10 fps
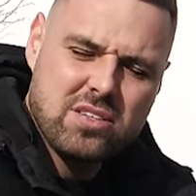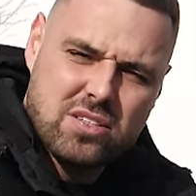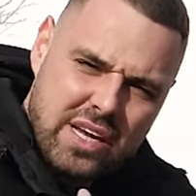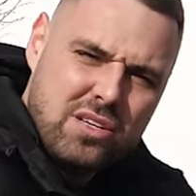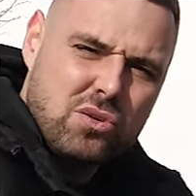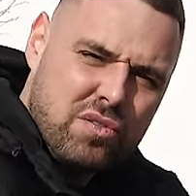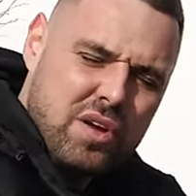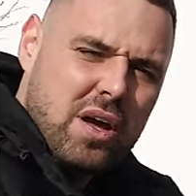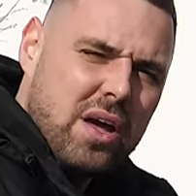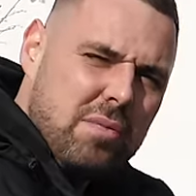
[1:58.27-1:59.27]
because they sort
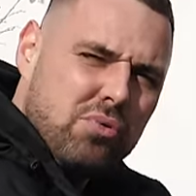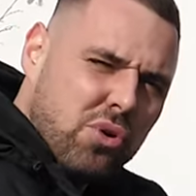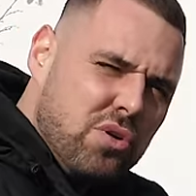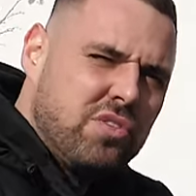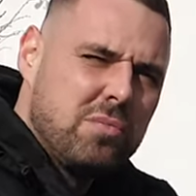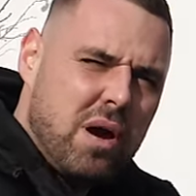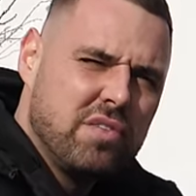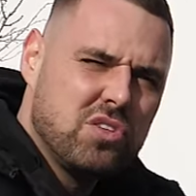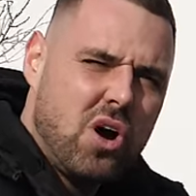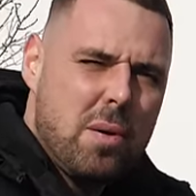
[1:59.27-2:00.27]
of improved them
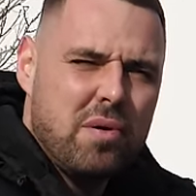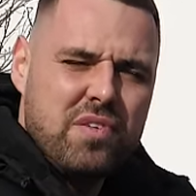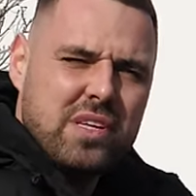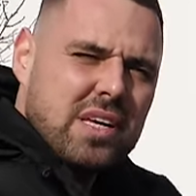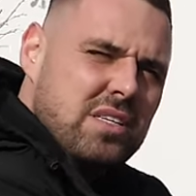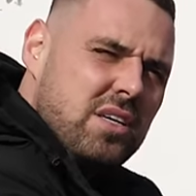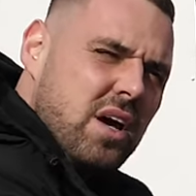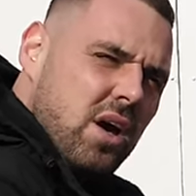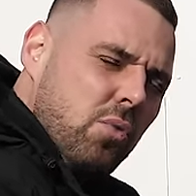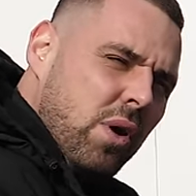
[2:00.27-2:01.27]
over time. I think these
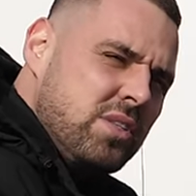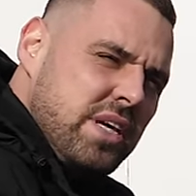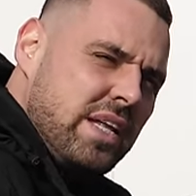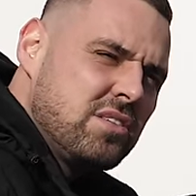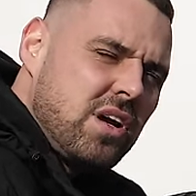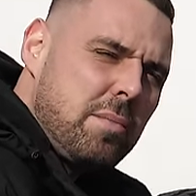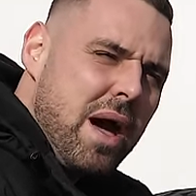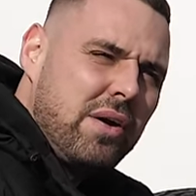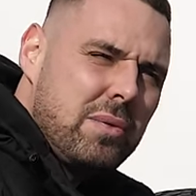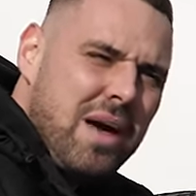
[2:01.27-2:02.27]
110s come
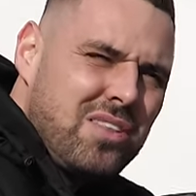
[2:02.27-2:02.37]
out in about